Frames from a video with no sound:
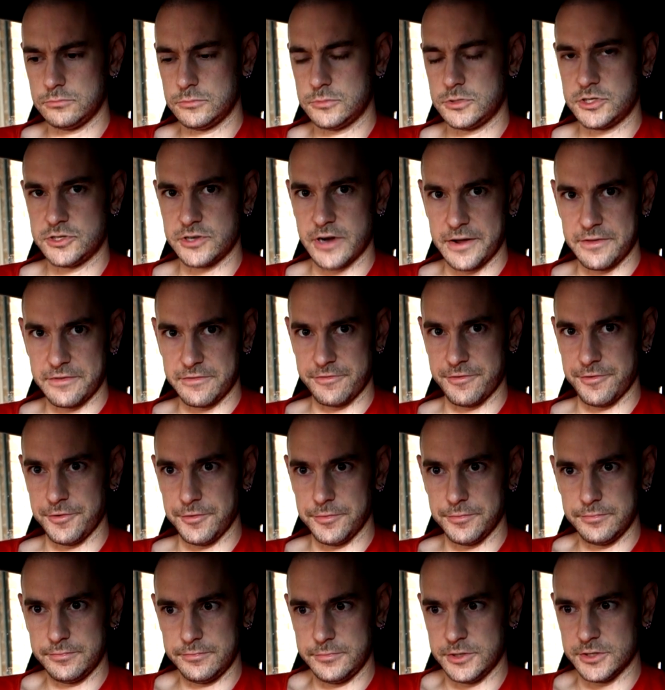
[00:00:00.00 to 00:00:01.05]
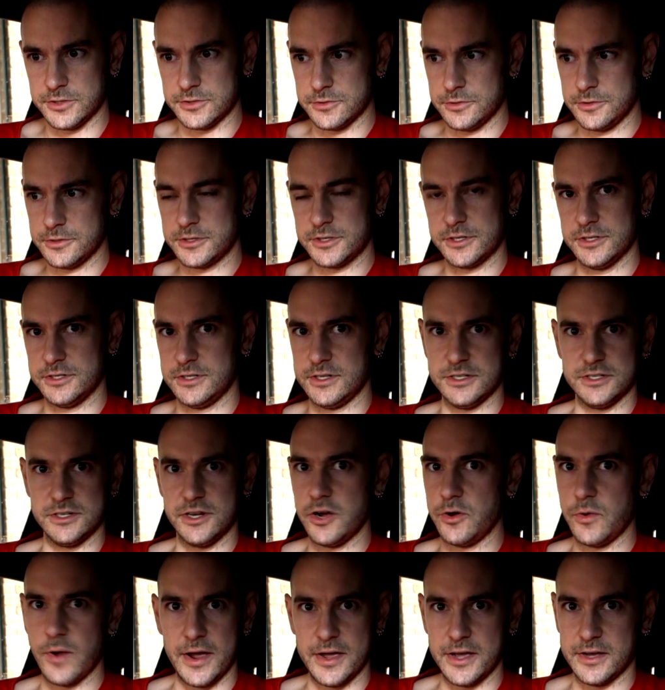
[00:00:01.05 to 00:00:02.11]
straight through exhaust, because there's
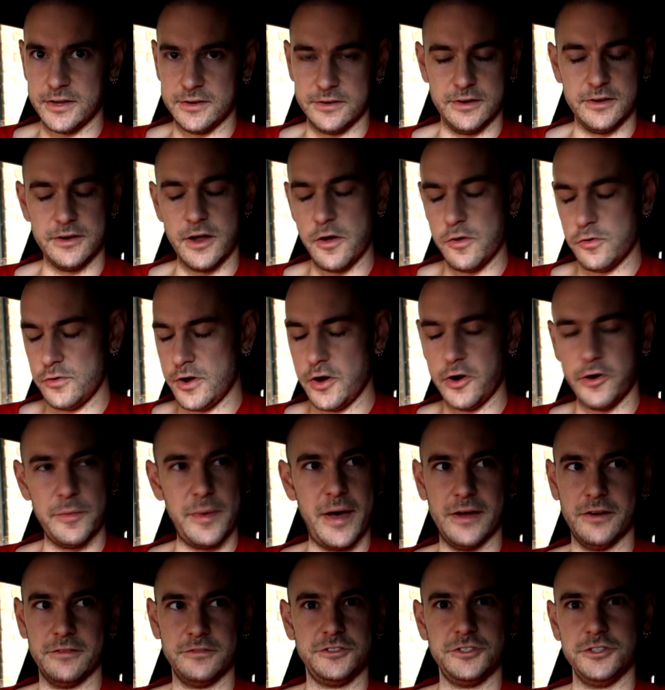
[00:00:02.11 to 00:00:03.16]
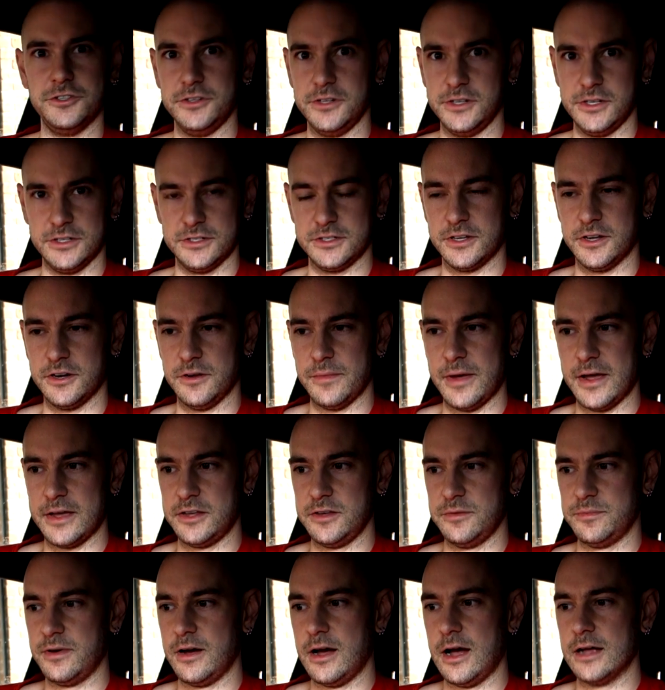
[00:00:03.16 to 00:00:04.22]
no amount of tuning is going to
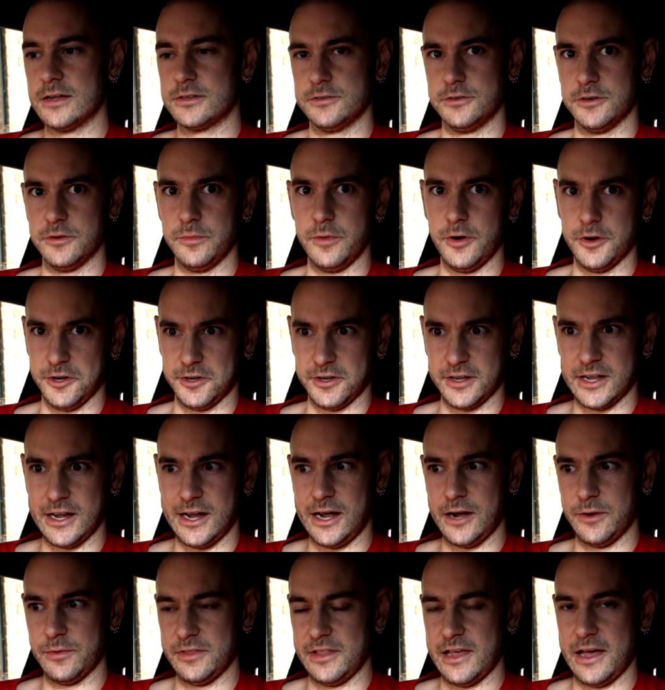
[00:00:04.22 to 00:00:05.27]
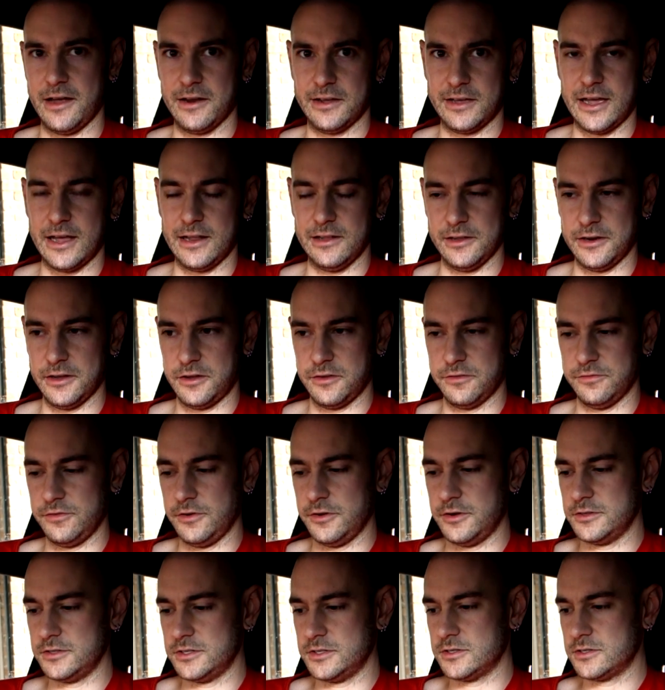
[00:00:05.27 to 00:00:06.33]
make you pass on a modern car without catalytic
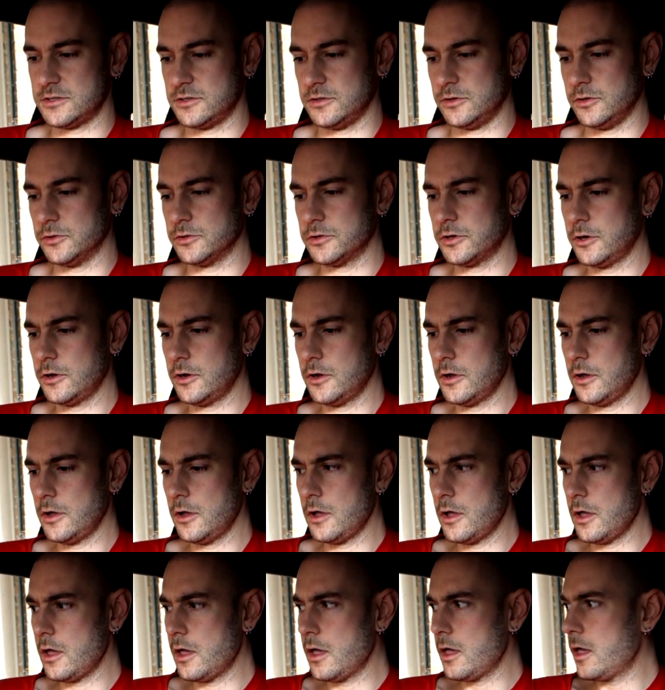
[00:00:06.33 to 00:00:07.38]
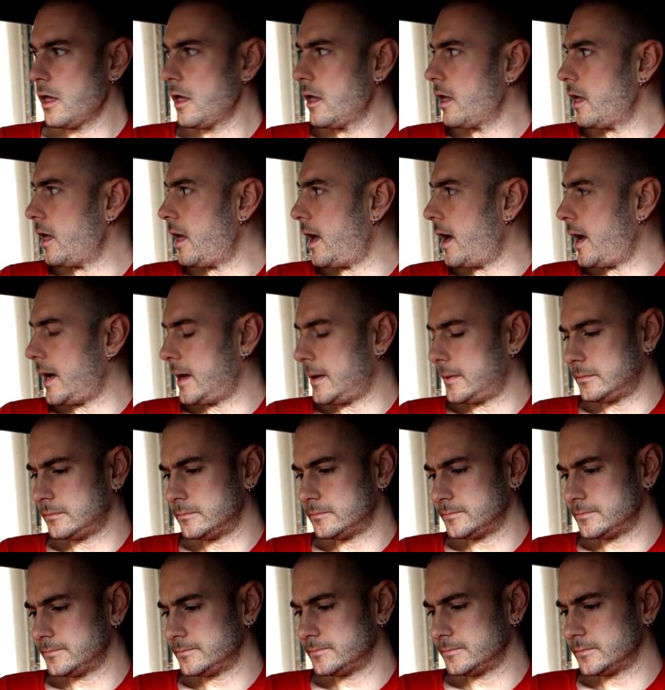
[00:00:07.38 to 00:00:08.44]
converters installed.
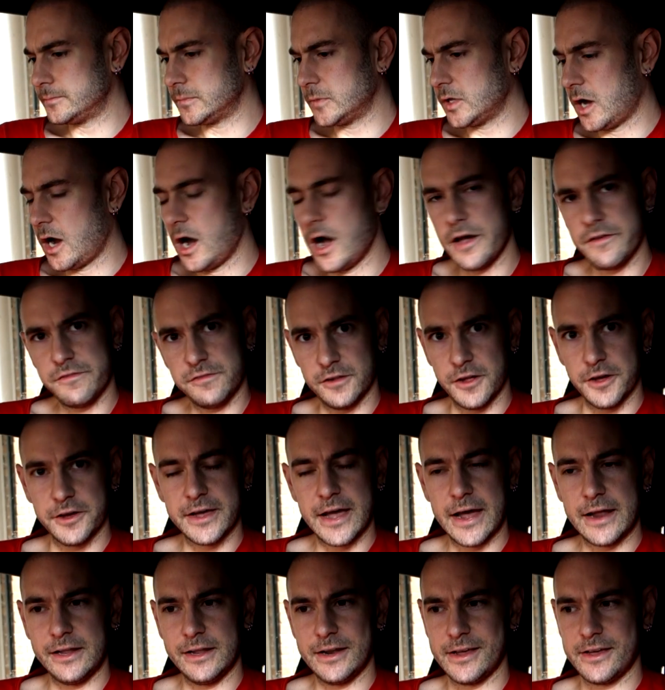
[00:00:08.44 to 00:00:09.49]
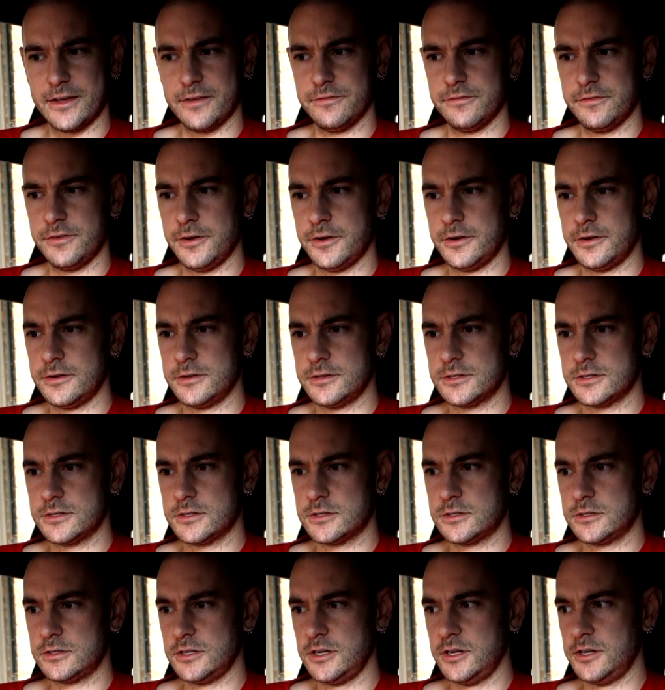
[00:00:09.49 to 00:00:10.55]
High flow catalytic
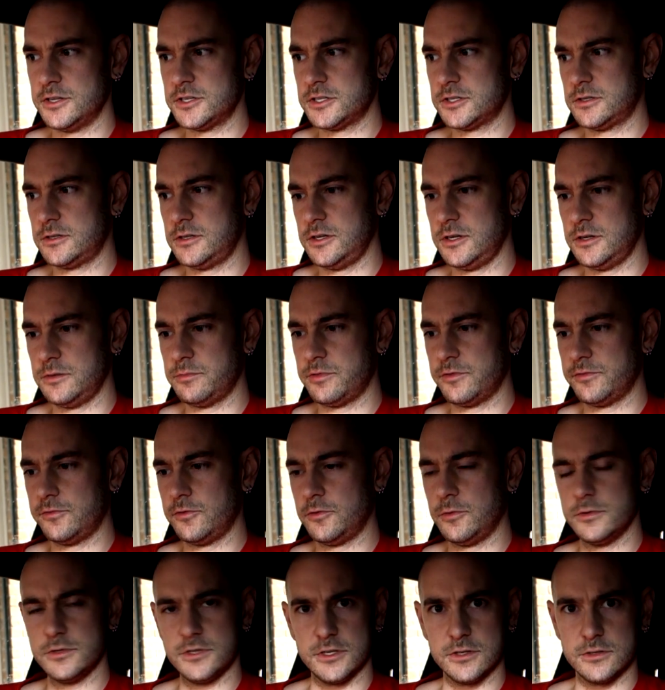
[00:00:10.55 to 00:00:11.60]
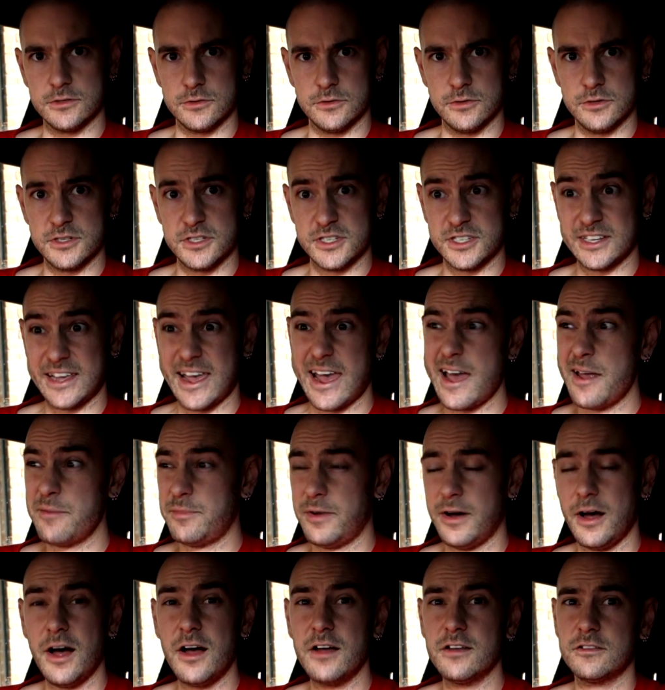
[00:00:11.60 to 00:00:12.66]
converters in performance exhausts can
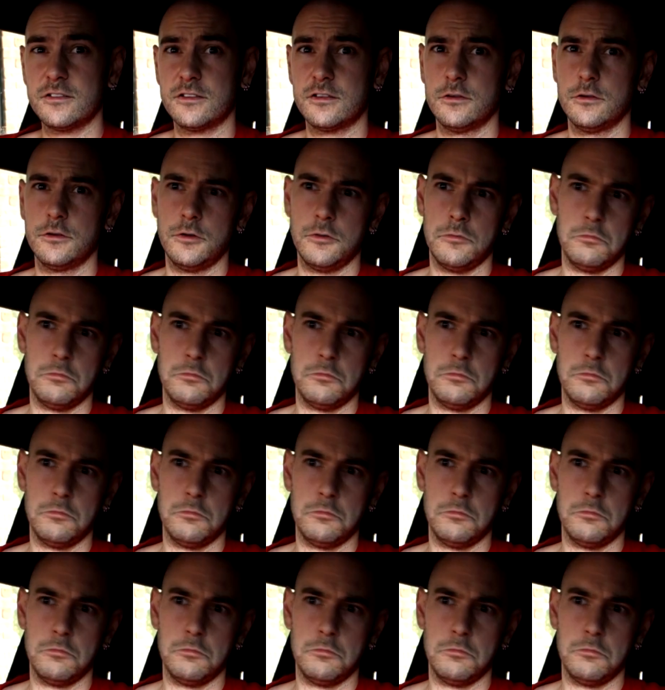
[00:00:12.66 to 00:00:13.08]
pass.